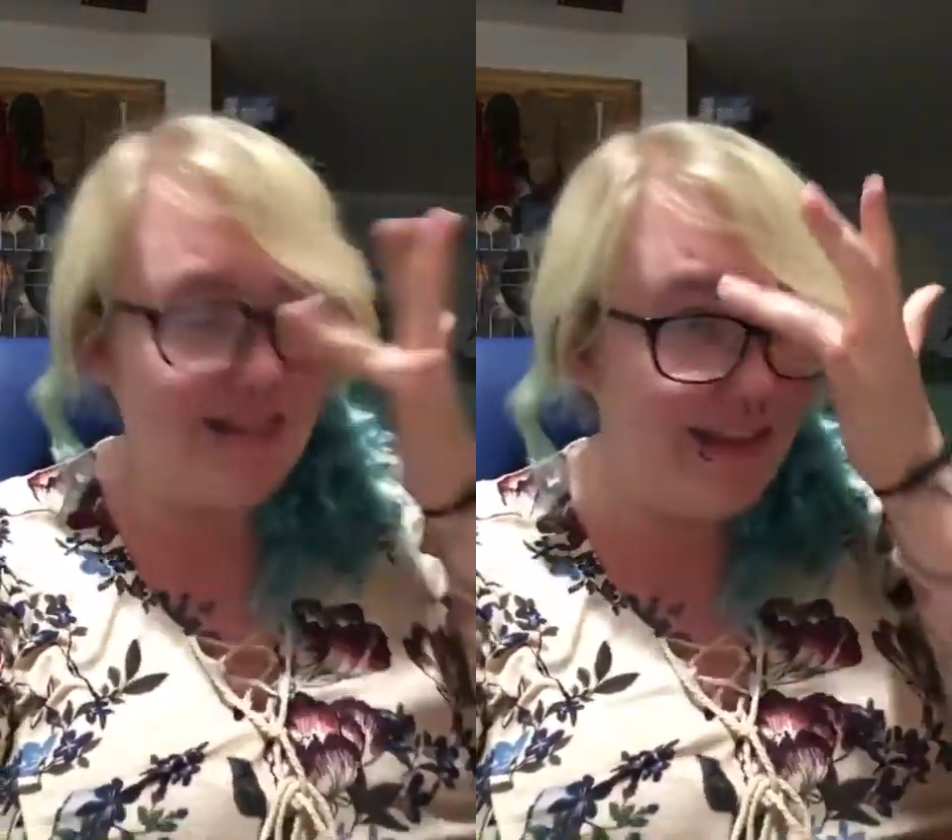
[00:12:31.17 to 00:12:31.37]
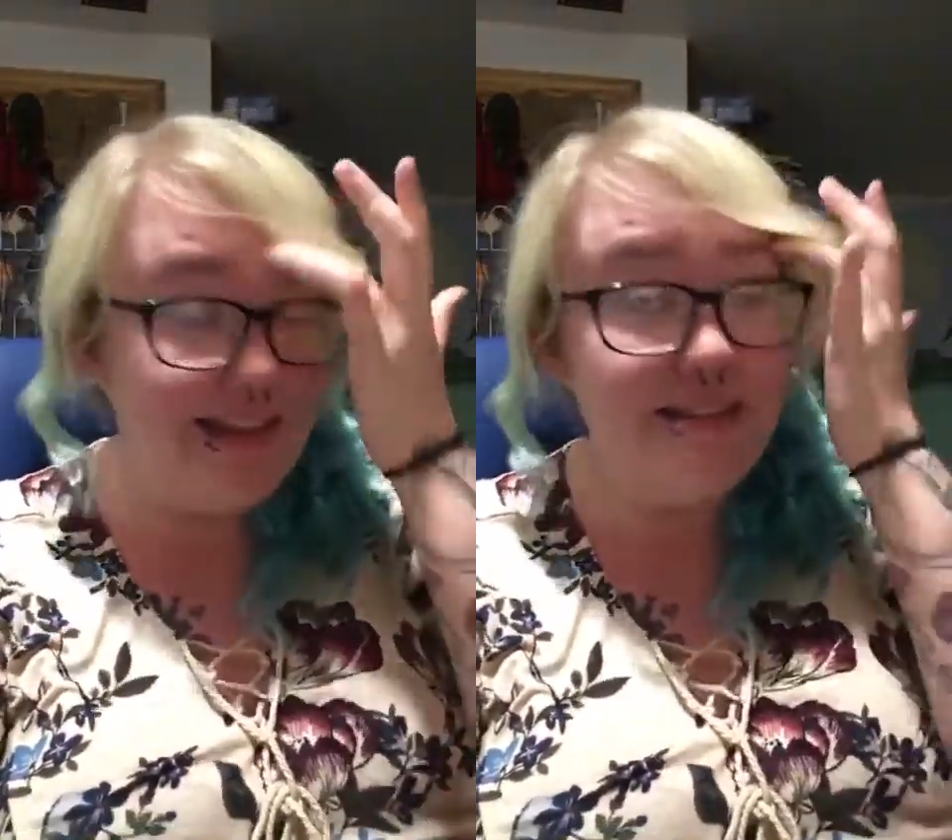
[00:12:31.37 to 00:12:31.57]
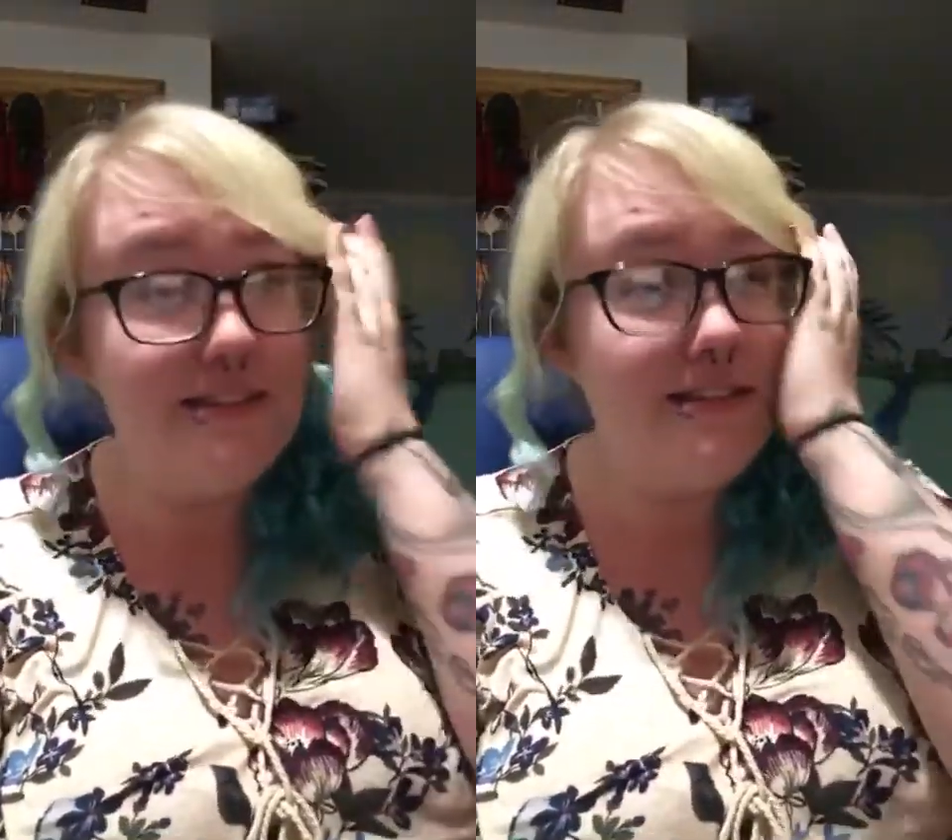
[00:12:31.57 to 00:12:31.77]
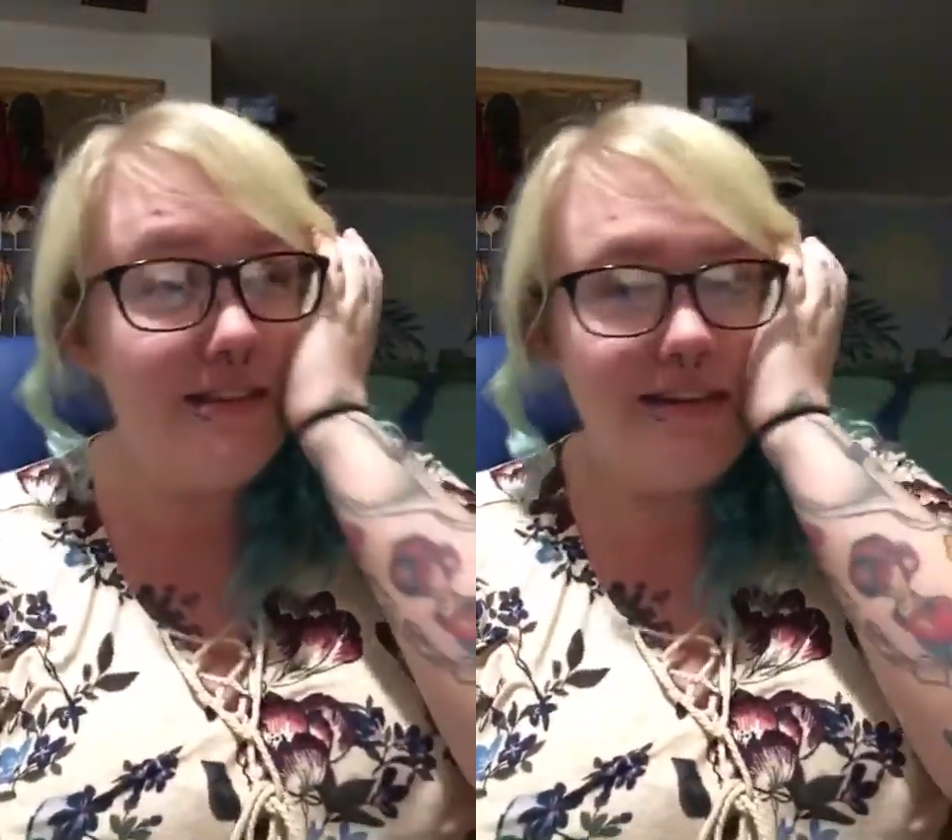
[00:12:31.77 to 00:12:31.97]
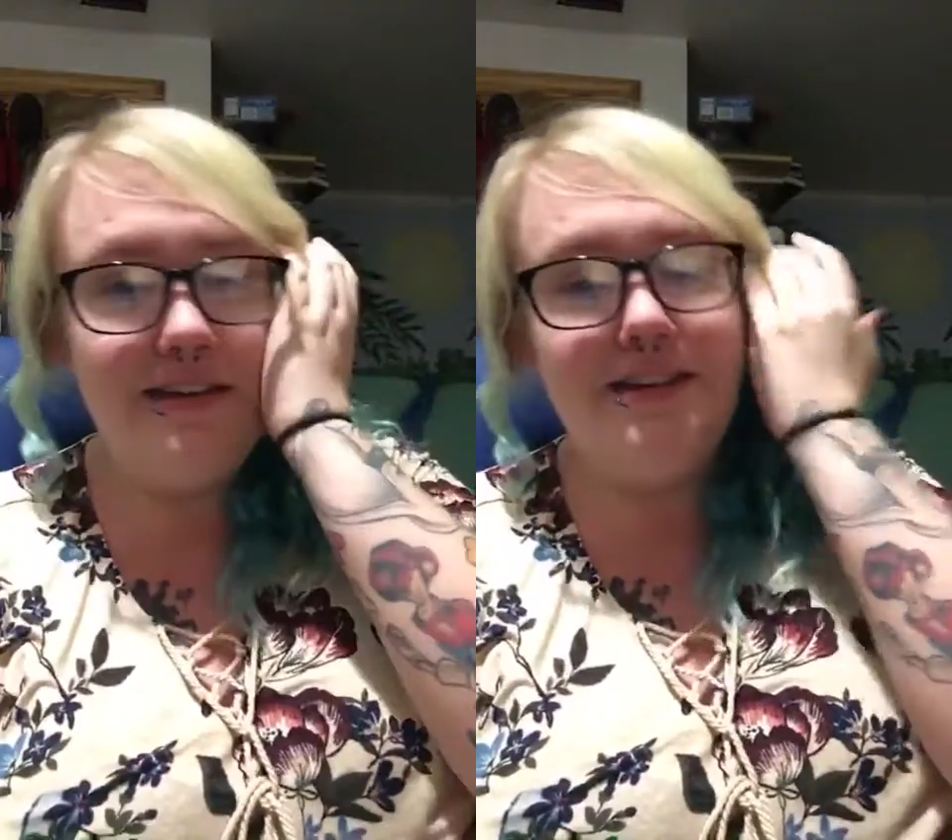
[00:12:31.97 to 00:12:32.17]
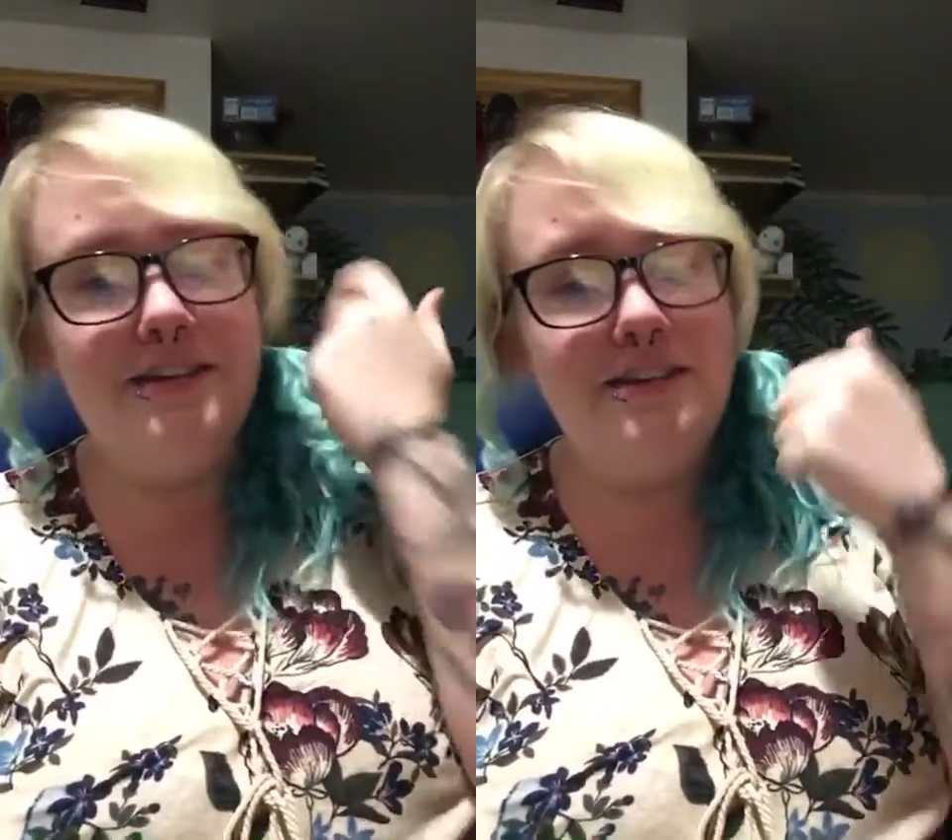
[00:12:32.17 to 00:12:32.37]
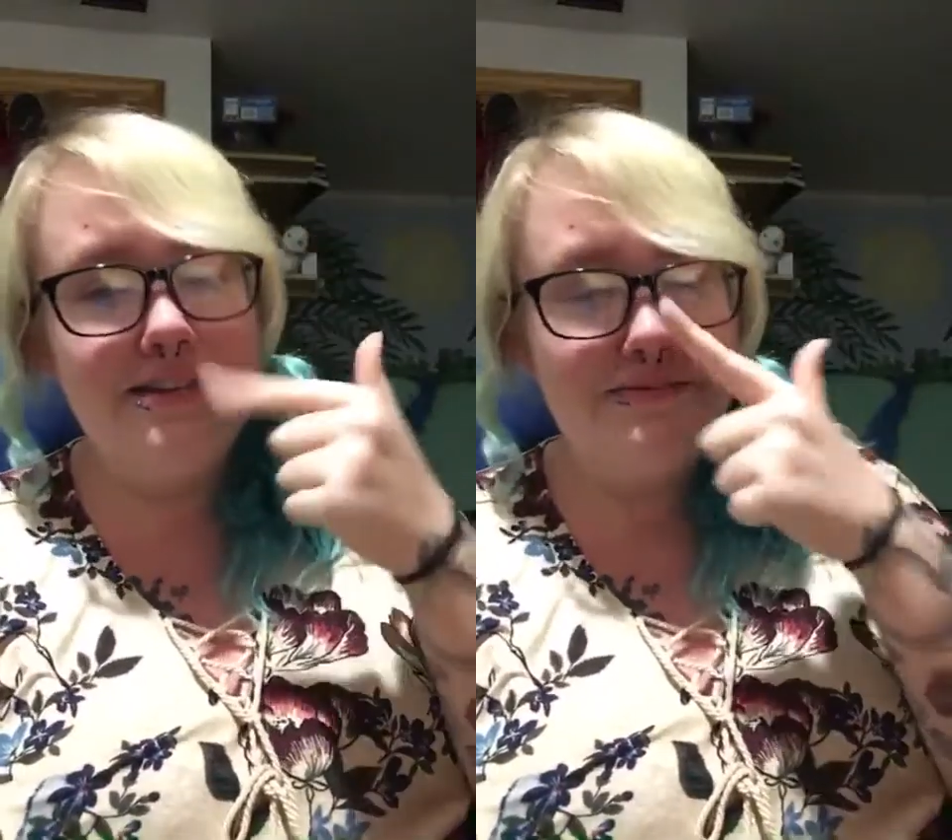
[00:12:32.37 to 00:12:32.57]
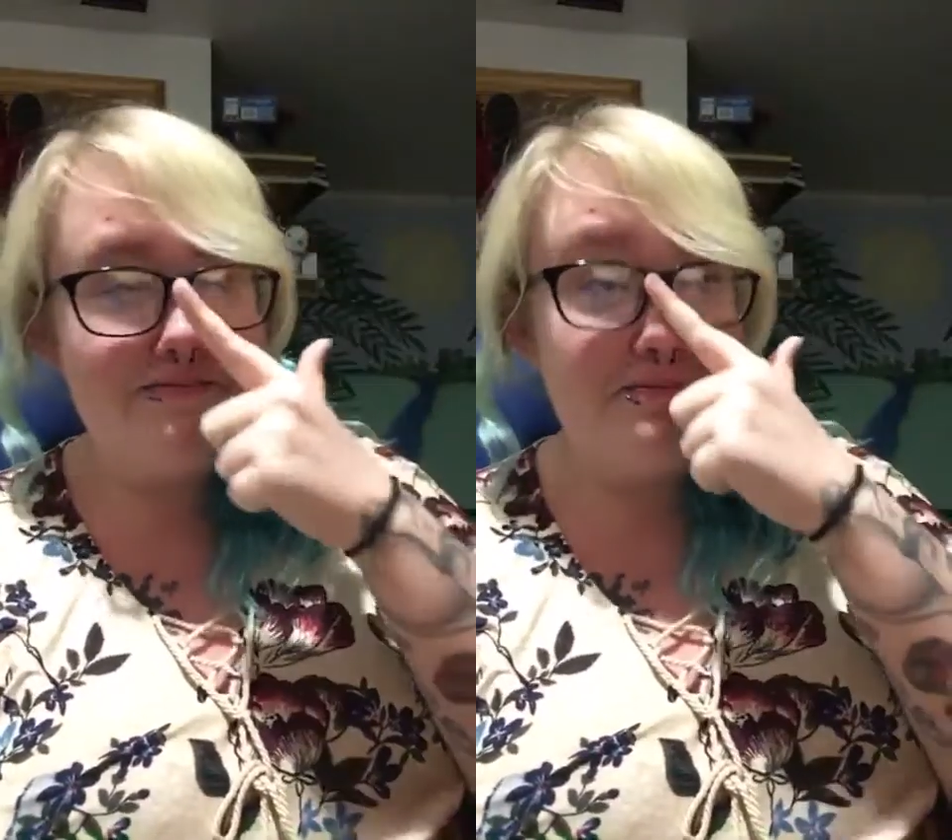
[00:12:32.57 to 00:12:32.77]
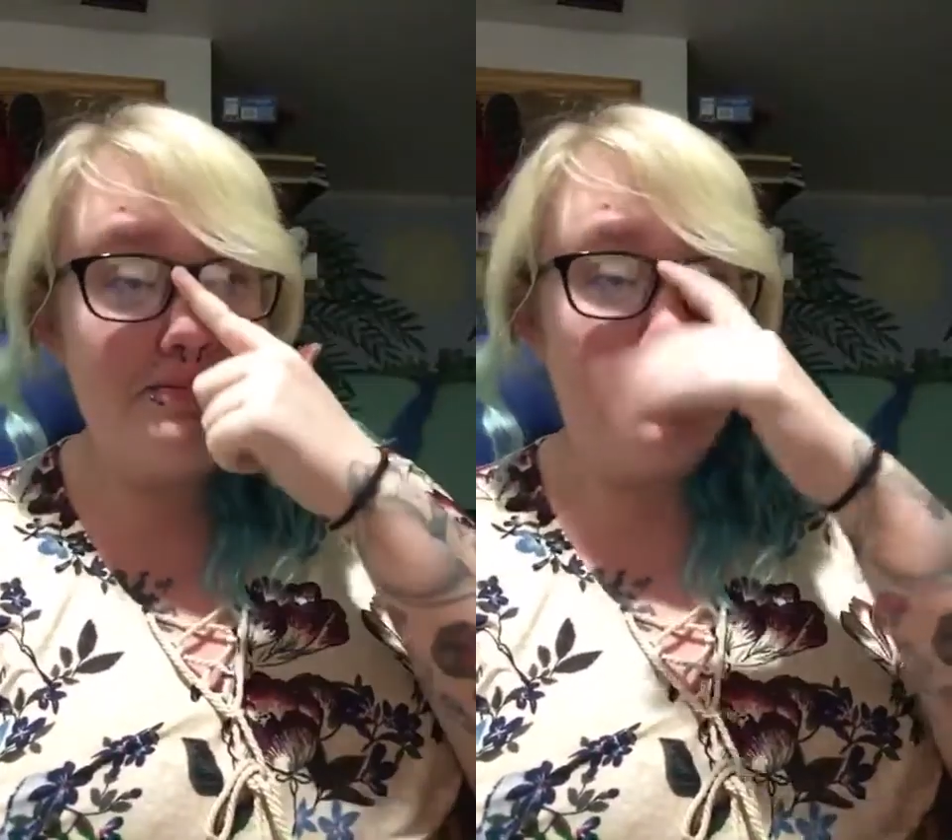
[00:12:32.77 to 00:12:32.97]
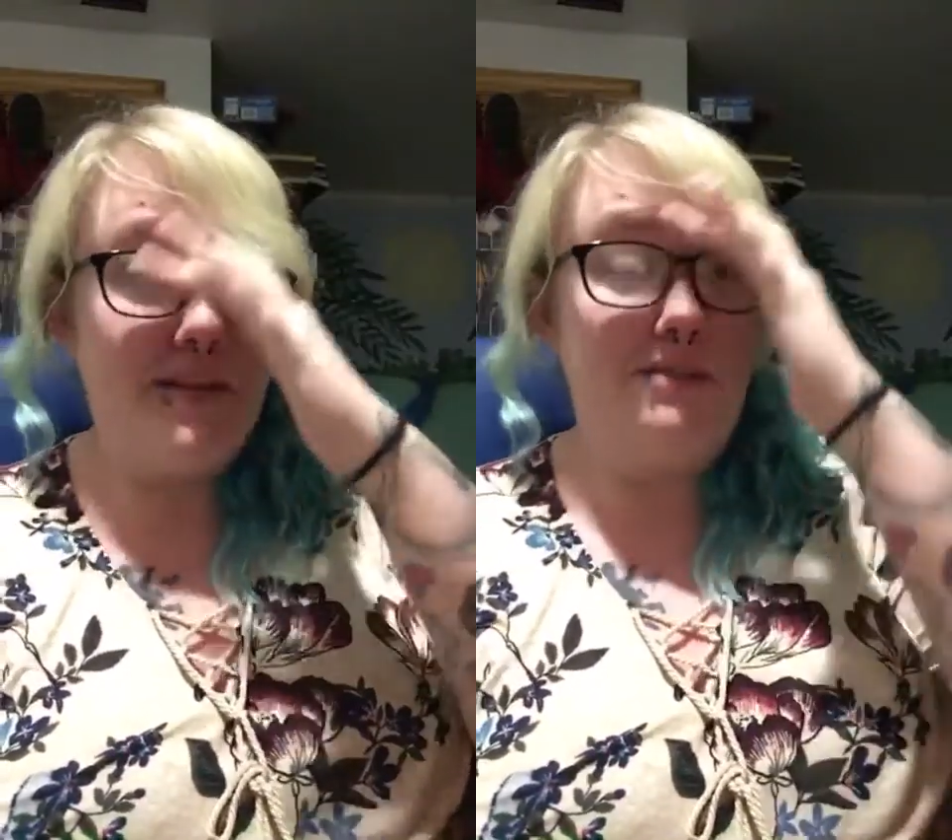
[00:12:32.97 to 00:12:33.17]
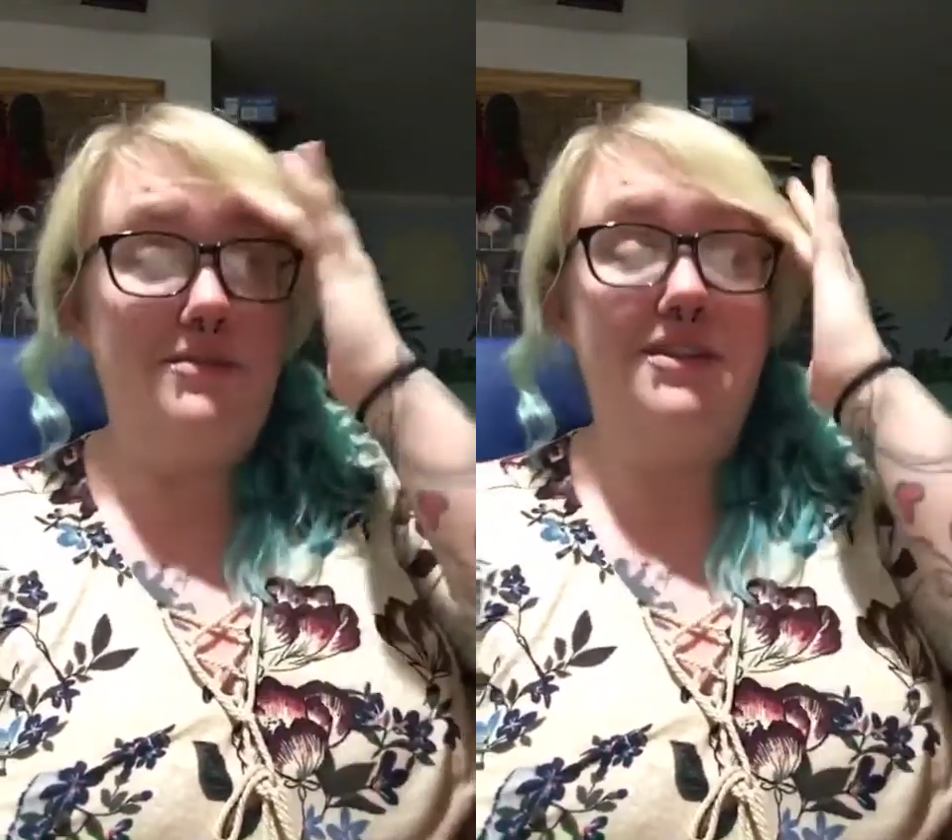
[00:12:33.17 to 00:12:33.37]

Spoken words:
this? I'm